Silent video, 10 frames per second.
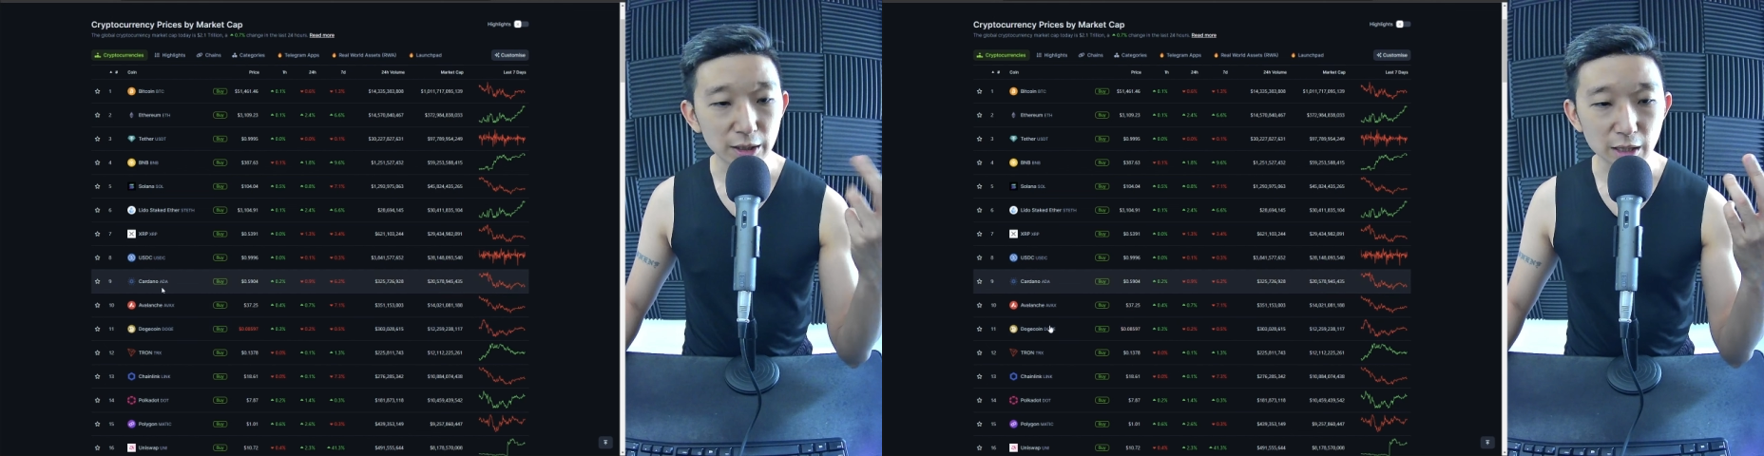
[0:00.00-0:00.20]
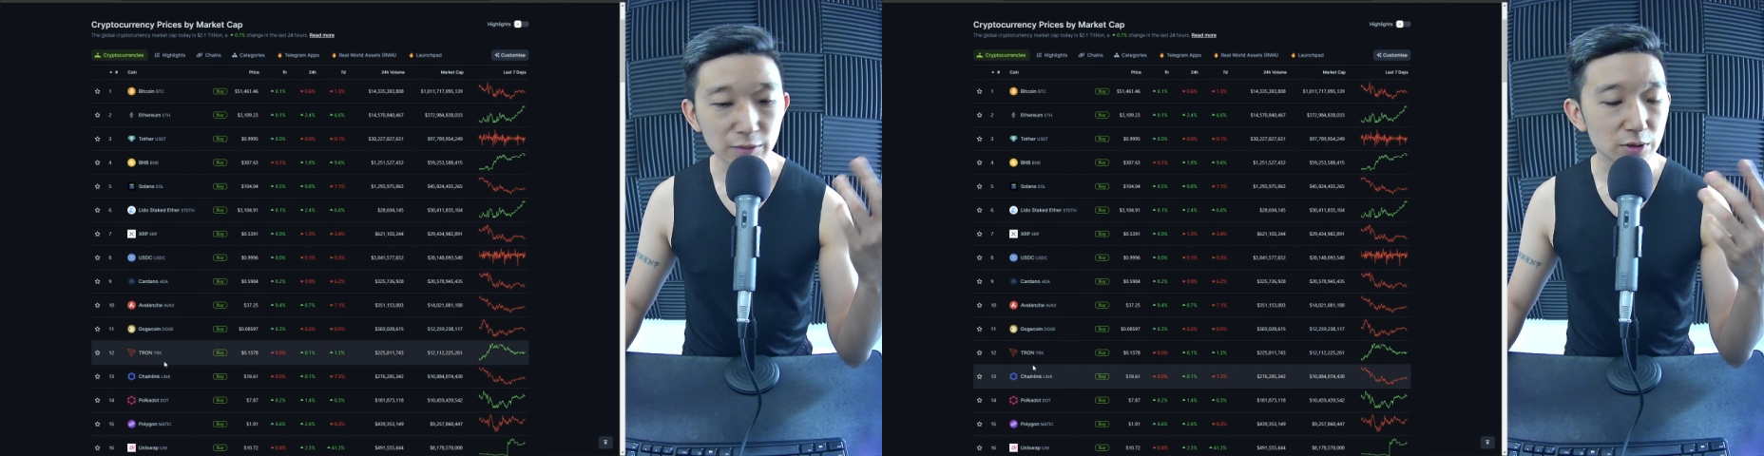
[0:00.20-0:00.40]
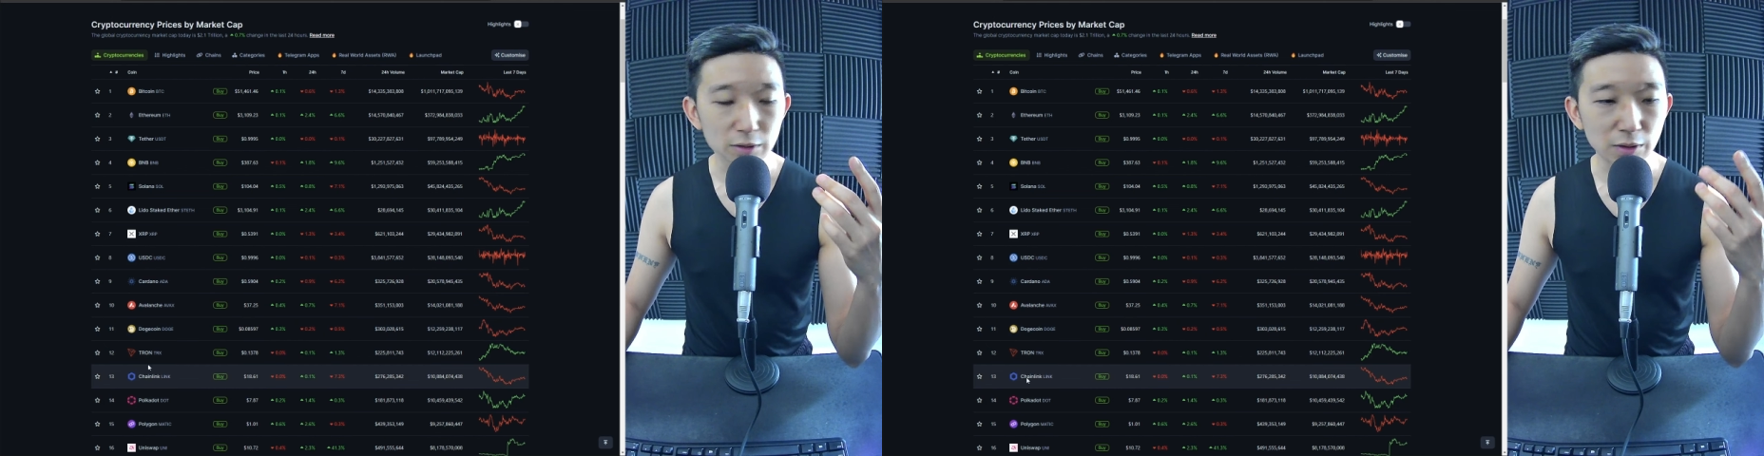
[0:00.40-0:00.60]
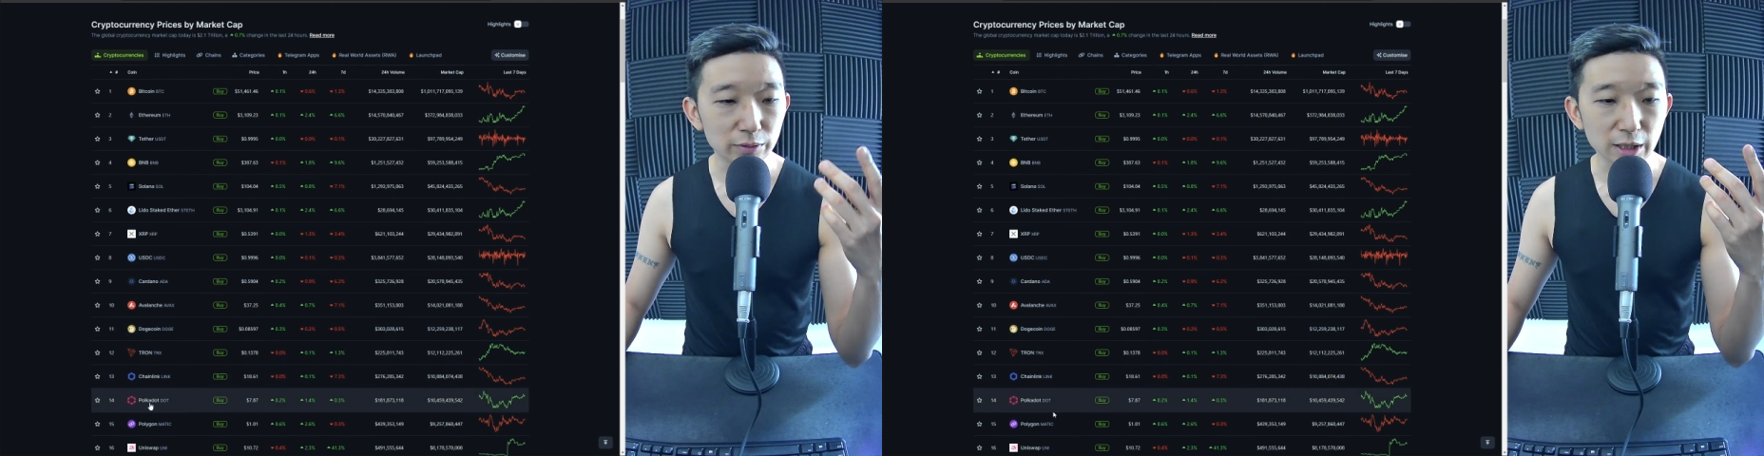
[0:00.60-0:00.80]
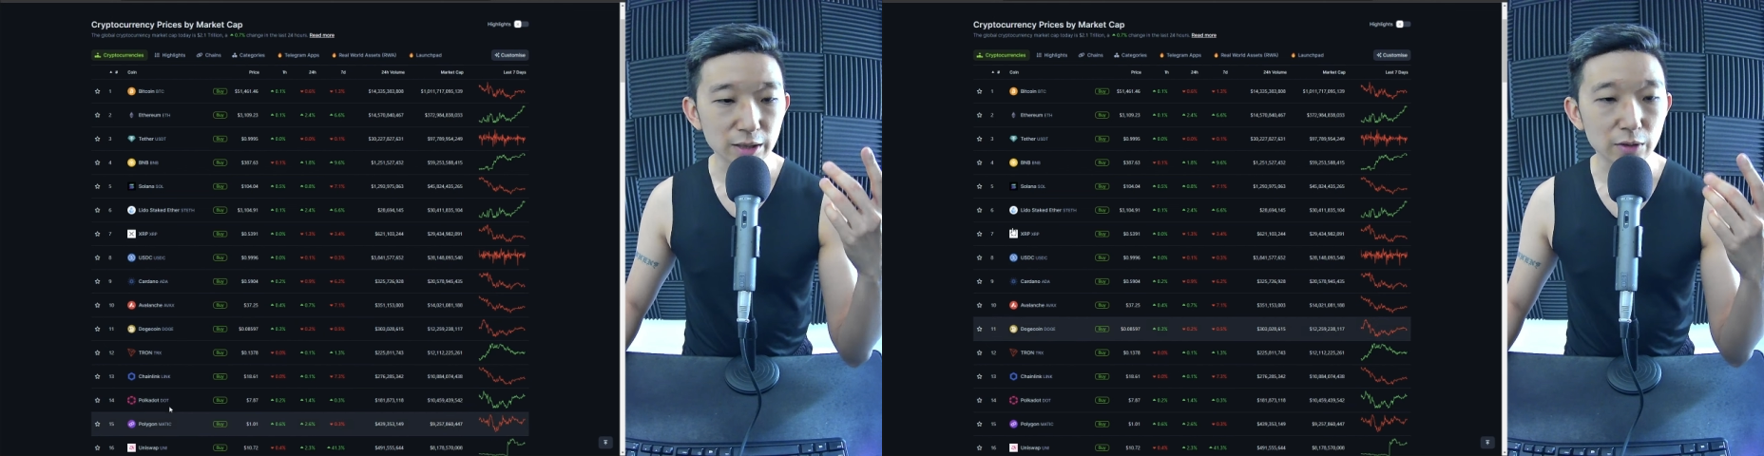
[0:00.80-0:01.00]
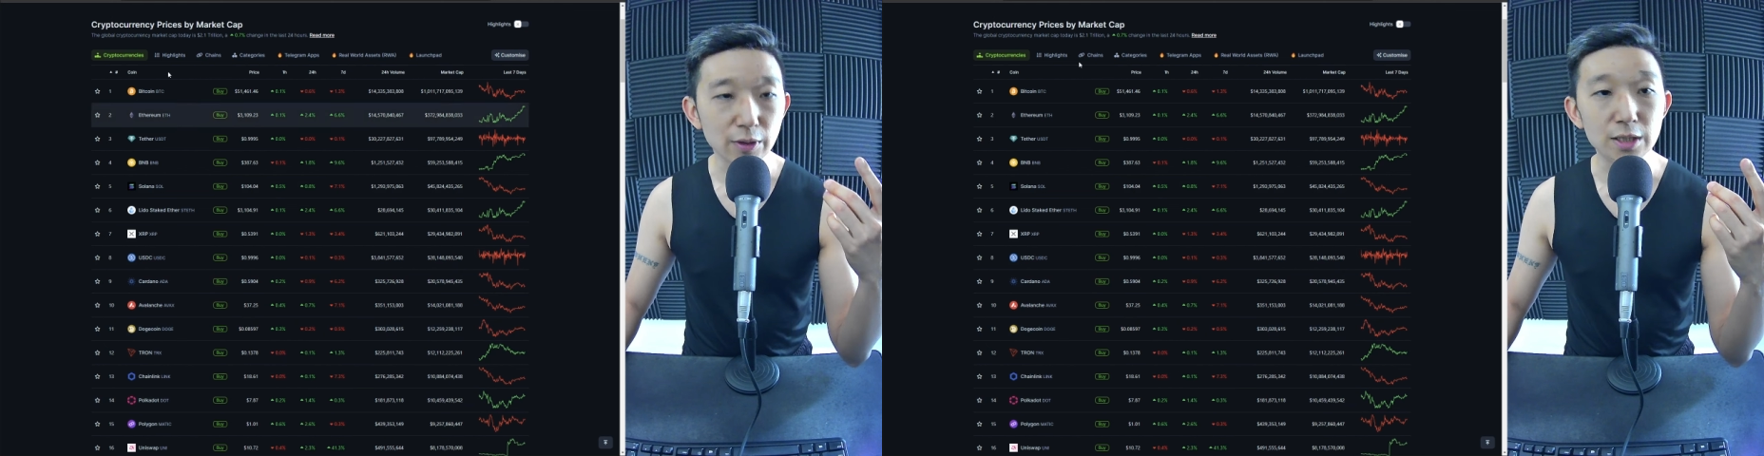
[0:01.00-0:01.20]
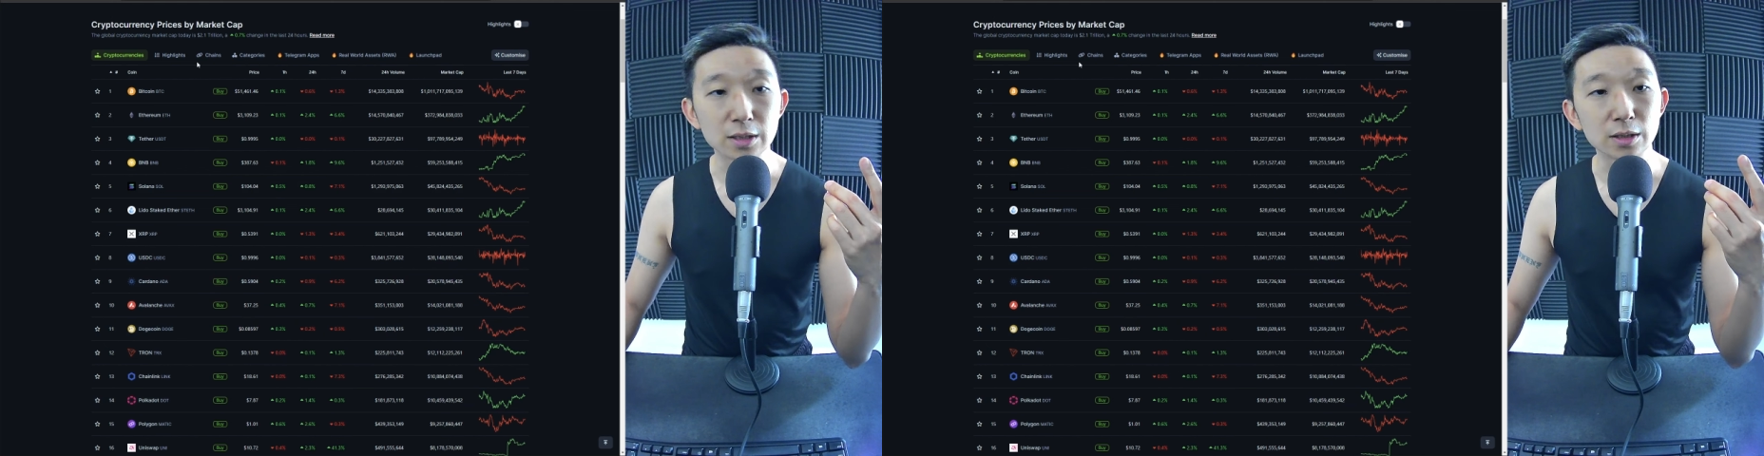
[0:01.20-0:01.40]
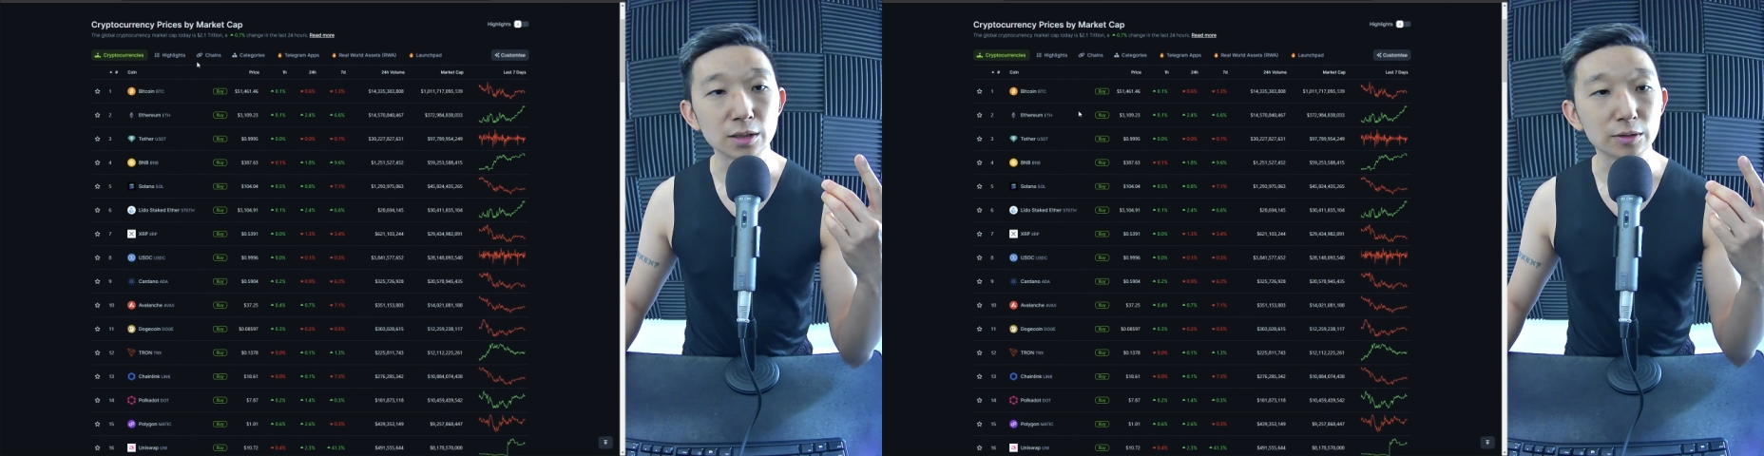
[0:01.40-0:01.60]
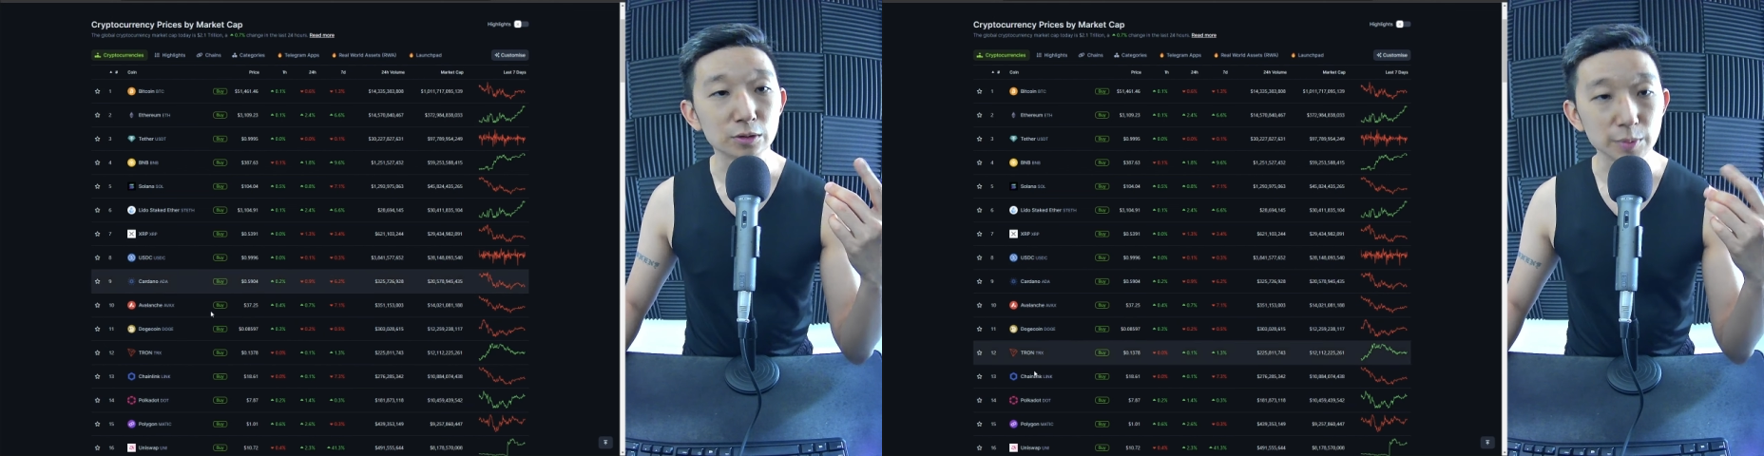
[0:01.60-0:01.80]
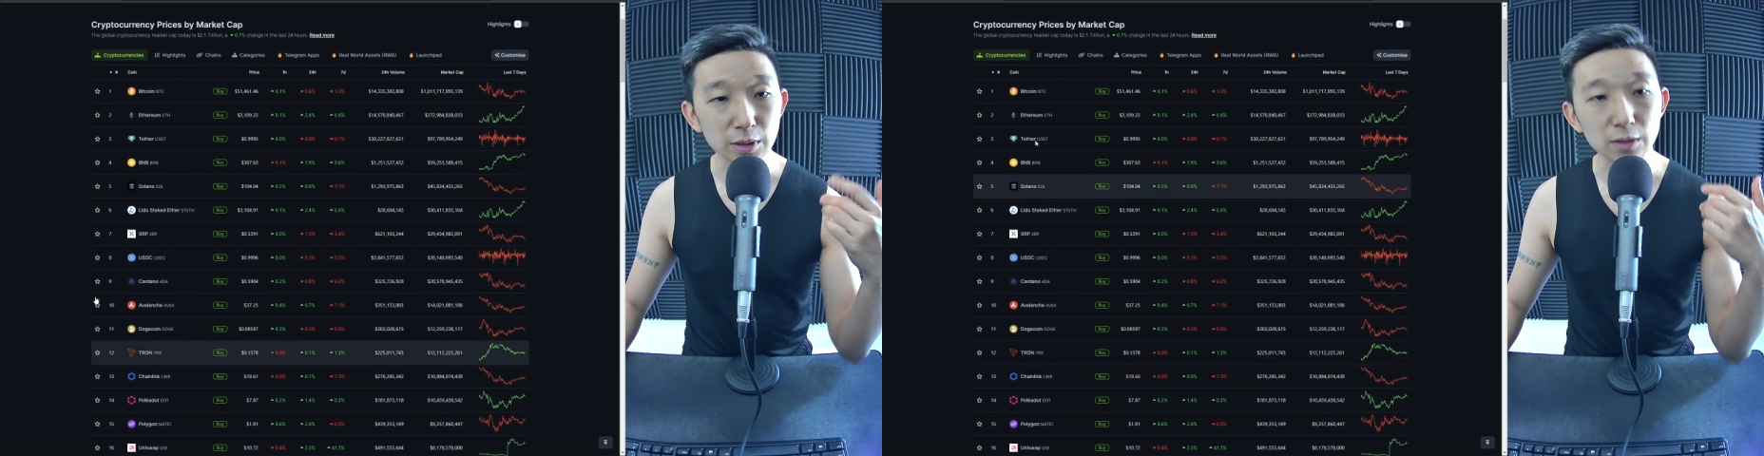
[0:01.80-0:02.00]
Cardano, all the other coins uh,
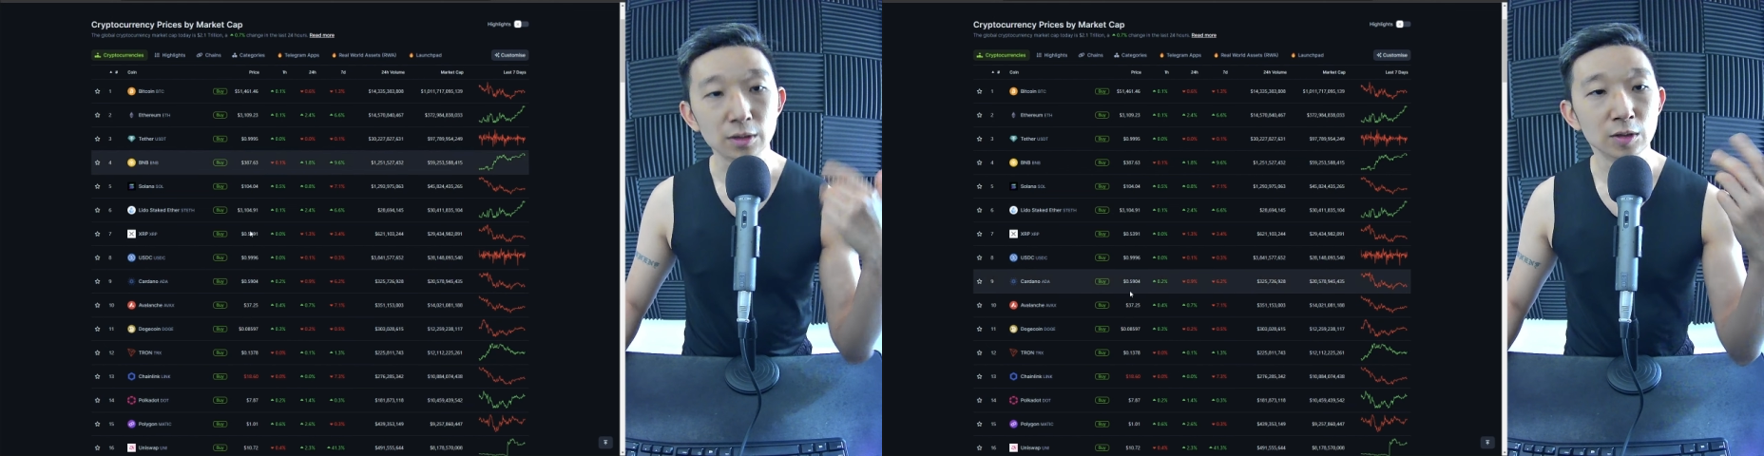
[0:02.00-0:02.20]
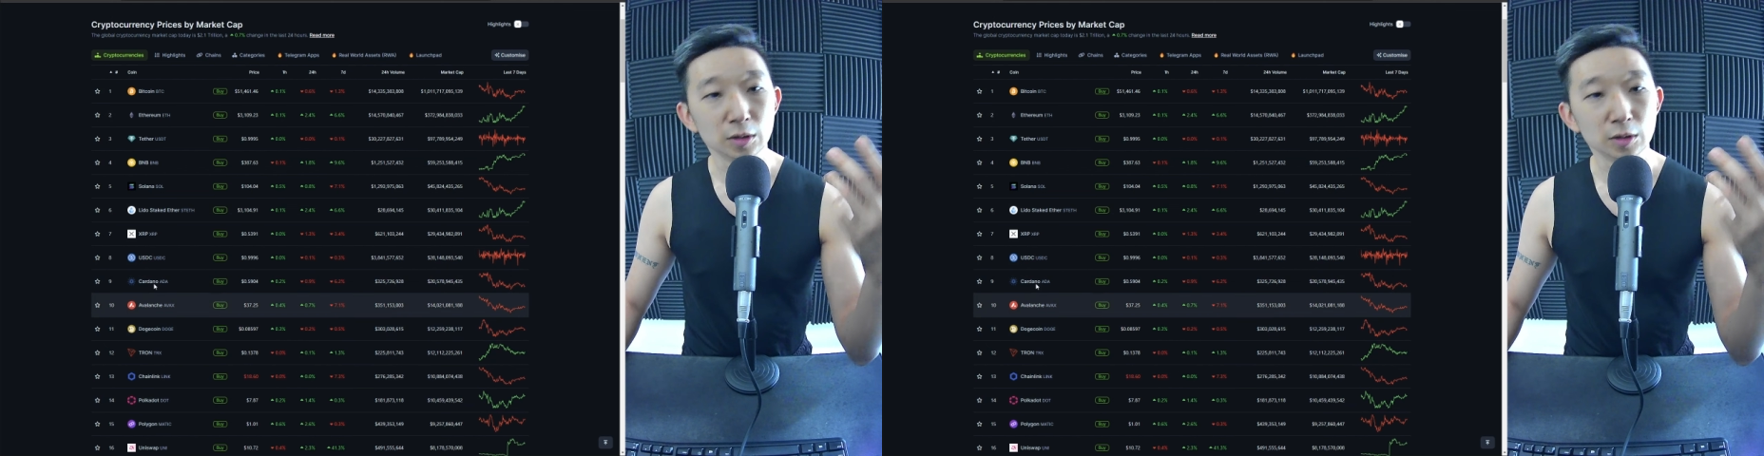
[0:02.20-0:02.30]
could be,